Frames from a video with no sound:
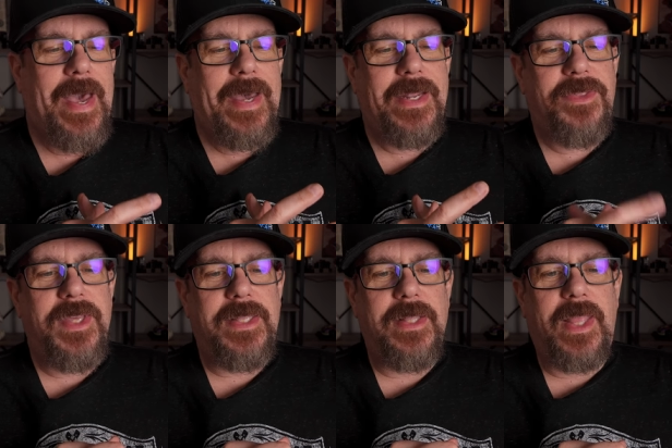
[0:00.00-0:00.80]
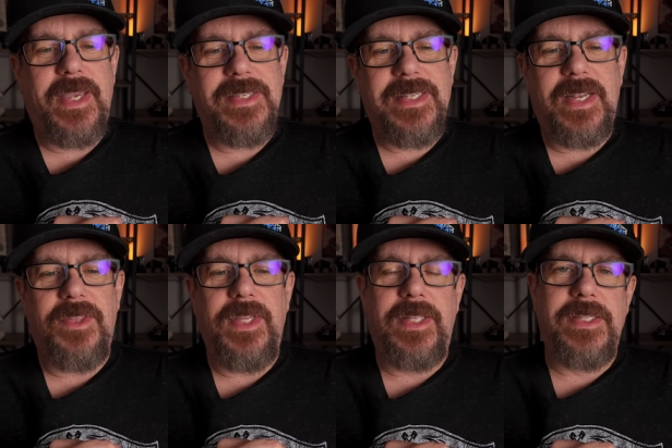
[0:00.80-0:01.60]
And I think that, like I said, I
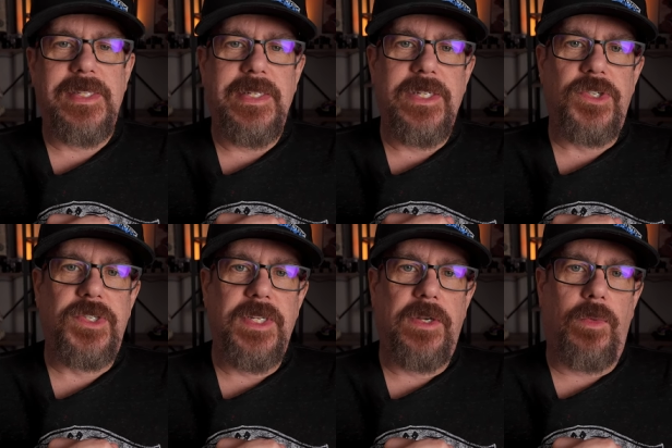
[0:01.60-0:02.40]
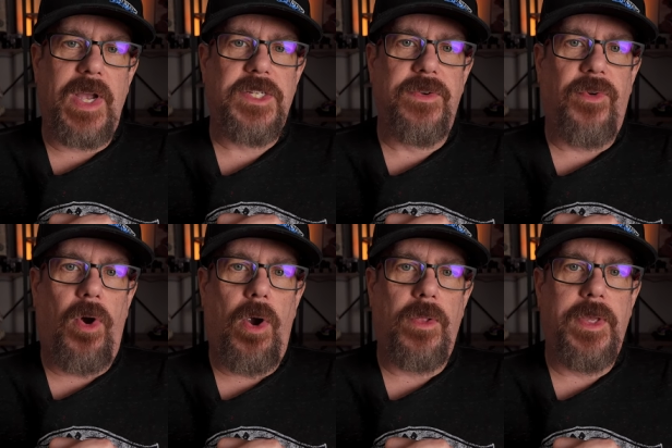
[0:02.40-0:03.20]
think that's an interesting direction for
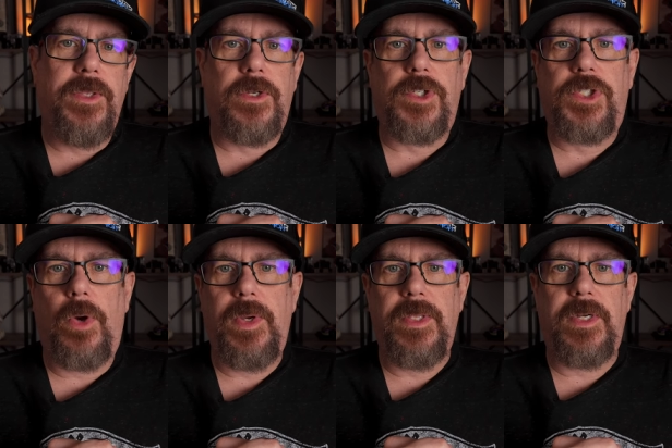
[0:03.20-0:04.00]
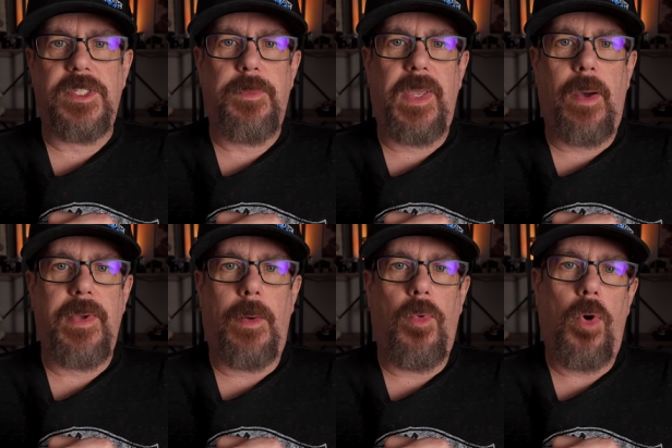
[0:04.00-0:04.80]
Harley. They're showing that it's
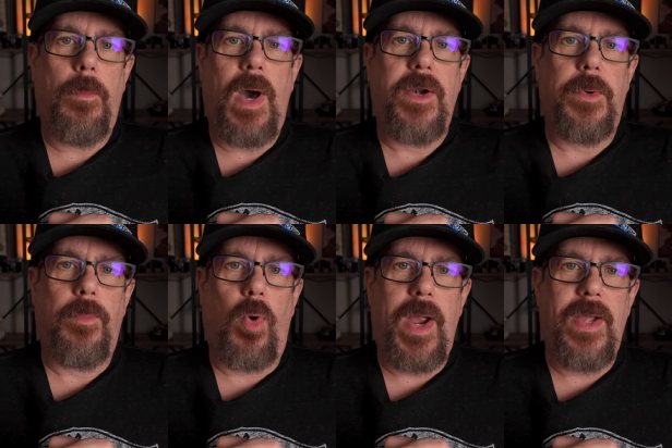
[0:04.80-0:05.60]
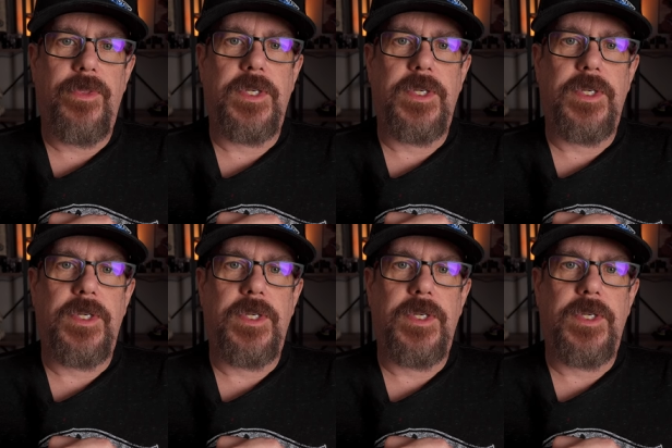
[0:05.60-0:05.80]
becoming a more modern brand.